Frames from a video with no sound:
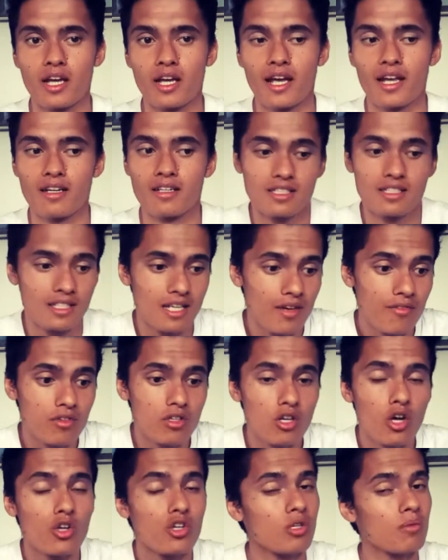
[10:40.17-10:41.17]
And you never
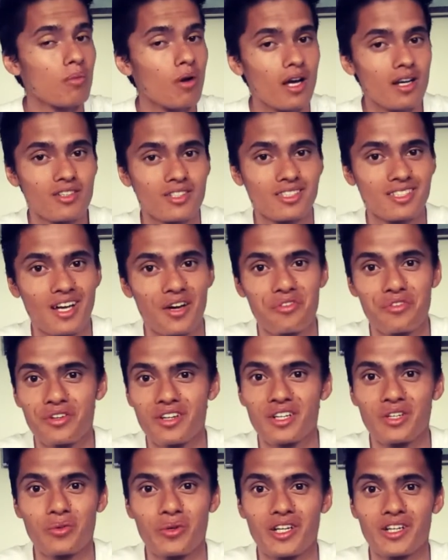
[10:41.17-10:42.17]
know, you might suffer
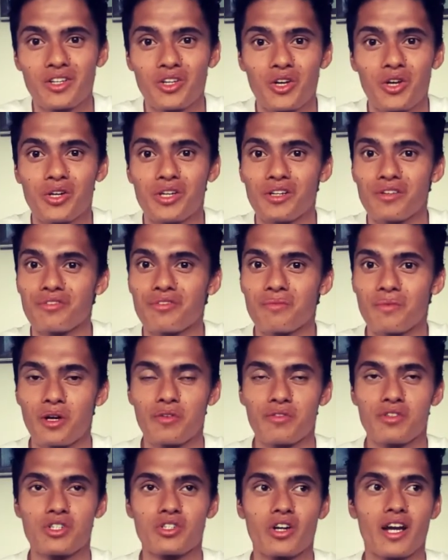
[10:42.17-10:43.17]
an inguinal hernia from
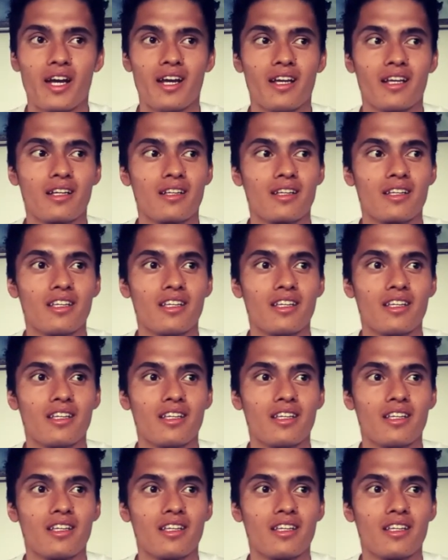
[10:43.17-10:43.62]
overtraining.